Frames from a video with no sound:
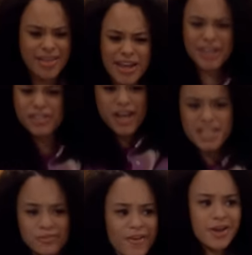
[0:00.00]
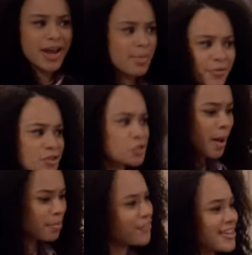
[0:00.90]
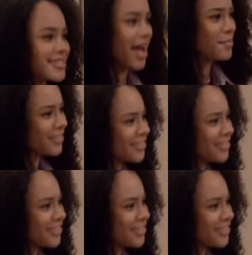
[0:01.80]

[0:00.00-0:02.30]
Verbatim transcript: They just found out about the Swap a Face app.